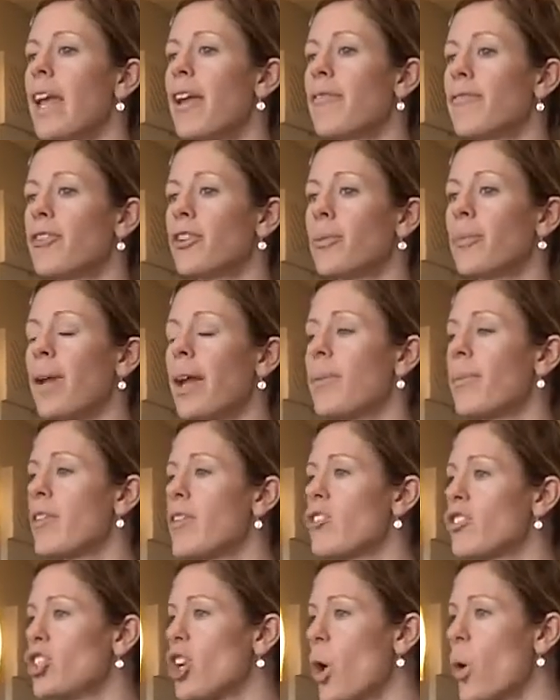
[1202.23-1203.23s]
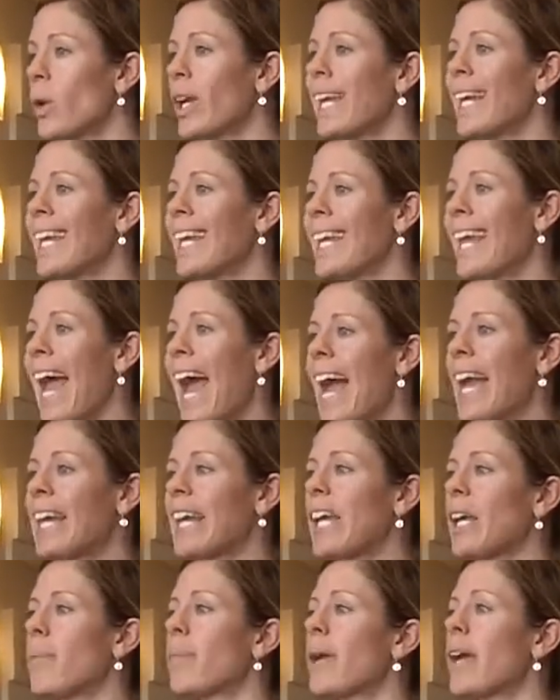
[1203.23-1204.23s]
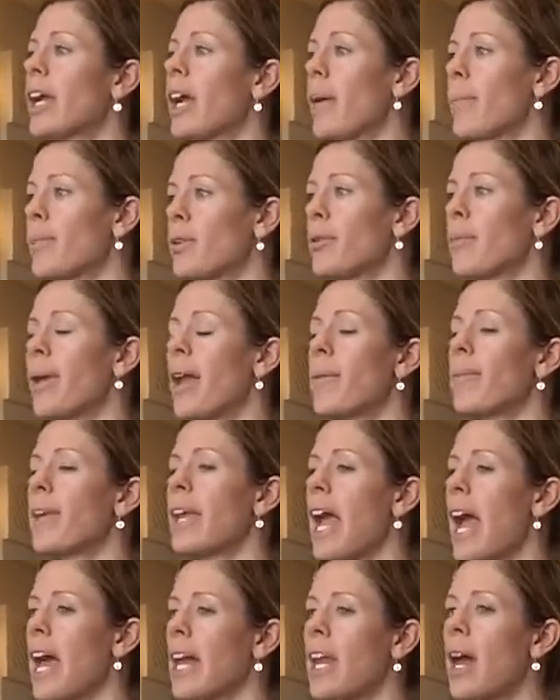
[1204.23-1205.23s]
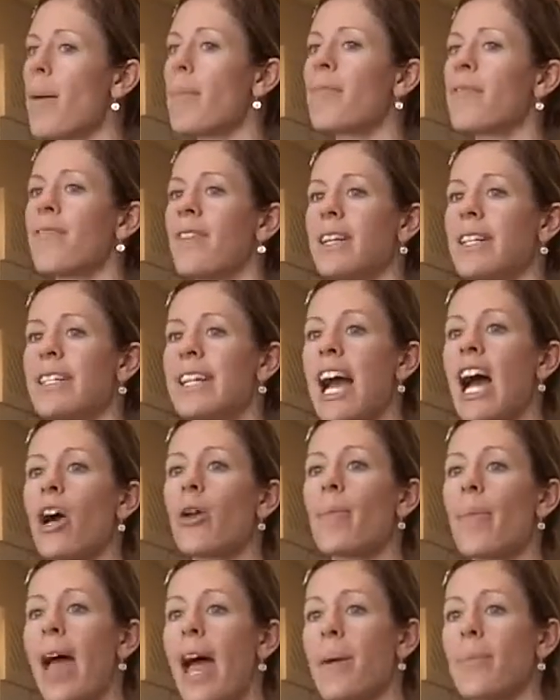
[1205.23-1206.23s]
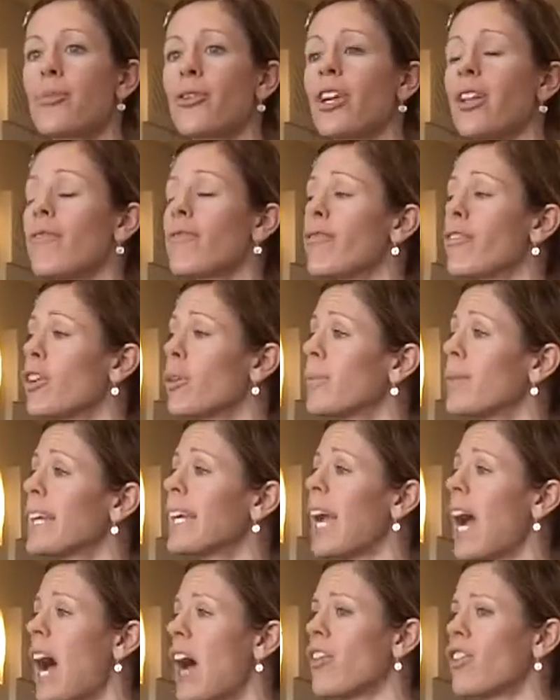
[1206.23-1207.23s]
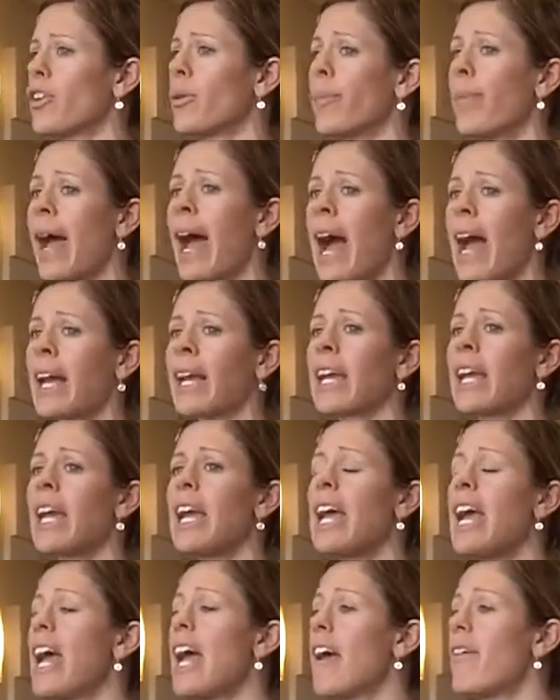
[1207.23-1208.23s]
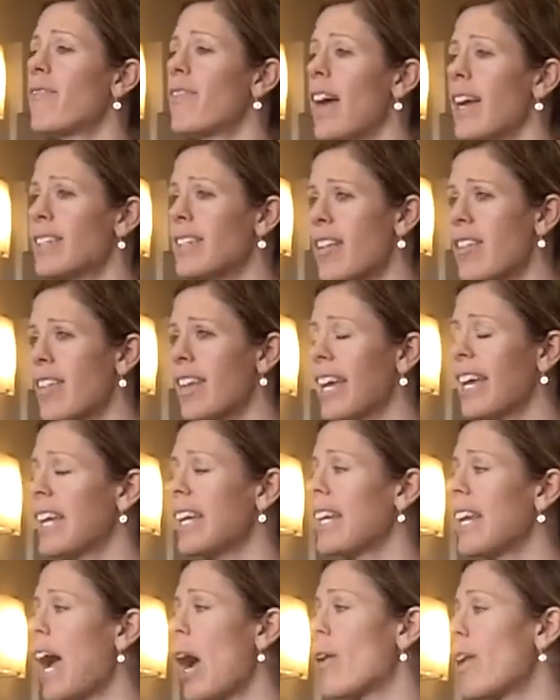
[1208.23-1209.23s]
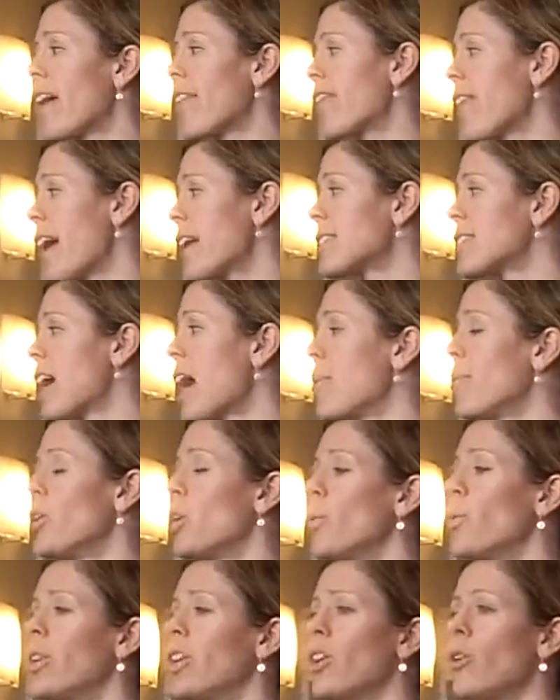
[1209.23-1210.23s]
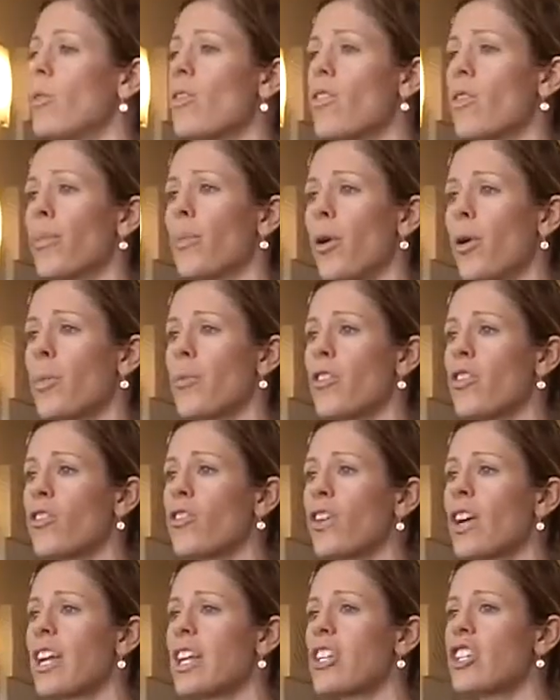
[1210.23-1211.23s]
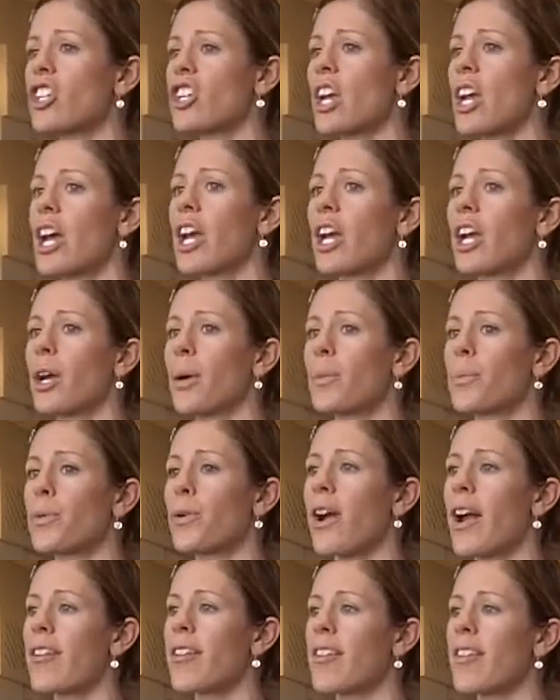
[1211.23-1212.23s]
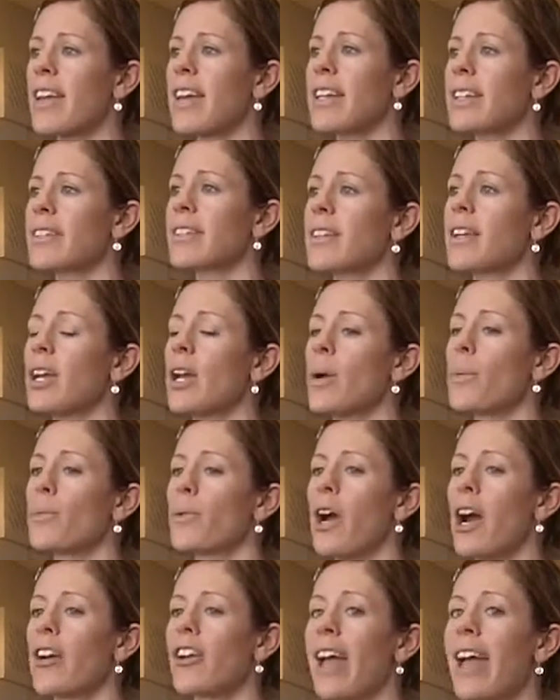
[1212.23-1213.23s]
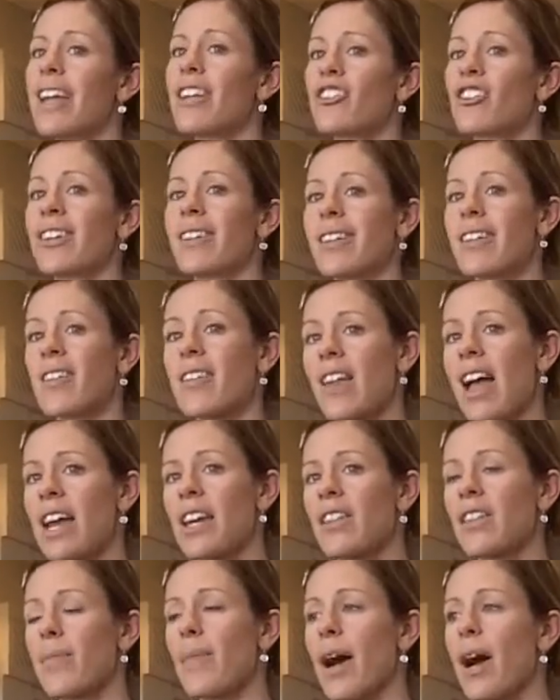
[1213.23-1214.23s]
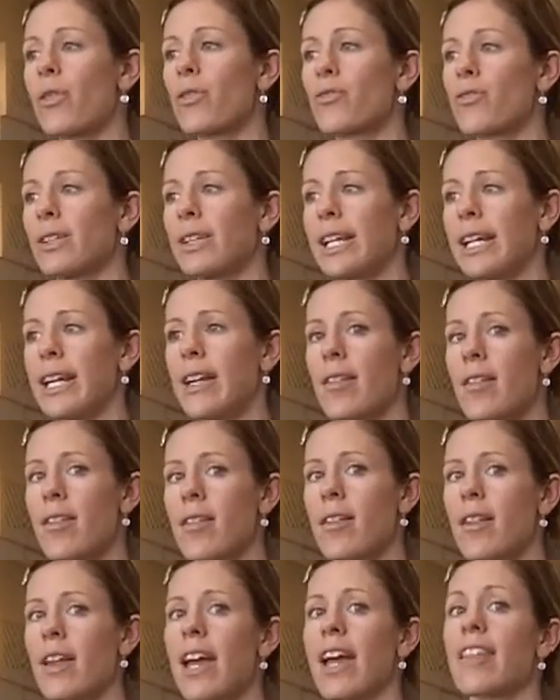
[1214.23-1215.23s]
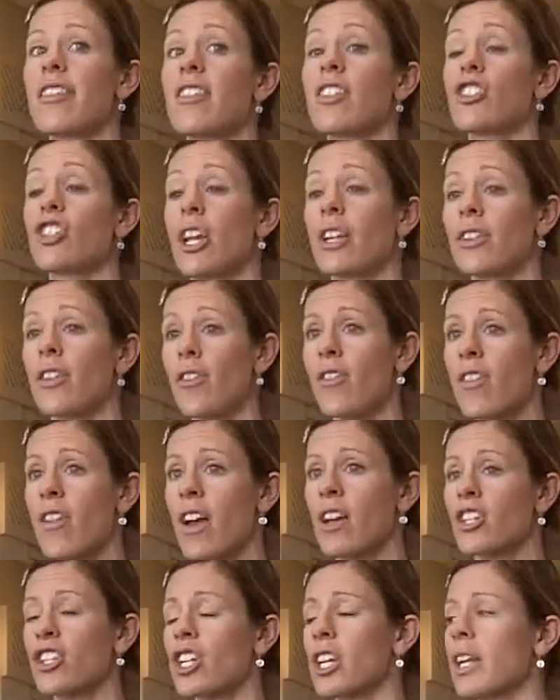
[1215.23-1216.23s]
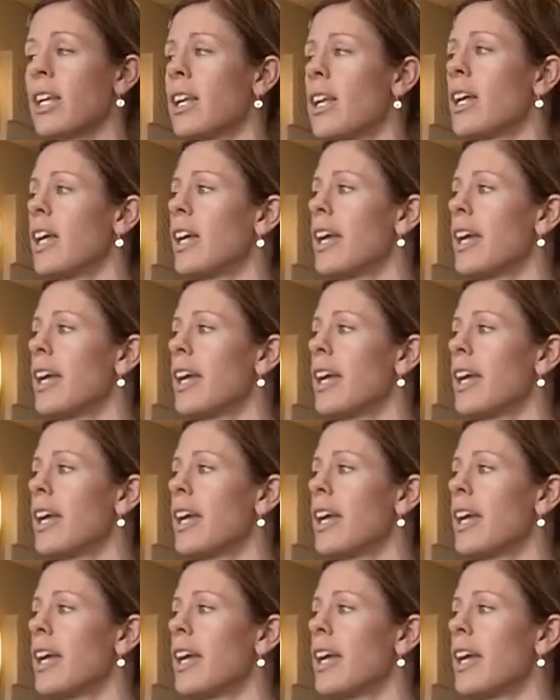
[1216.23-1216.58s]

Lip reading: If your baby's choking, gagging, pick up your baby, head up, feet down, pat pretty firmly on their back. If that doesn't get it out, at that time you would use the bulb syringe, compress it prior to entering the side of the mouth, release. It's a gentle suction.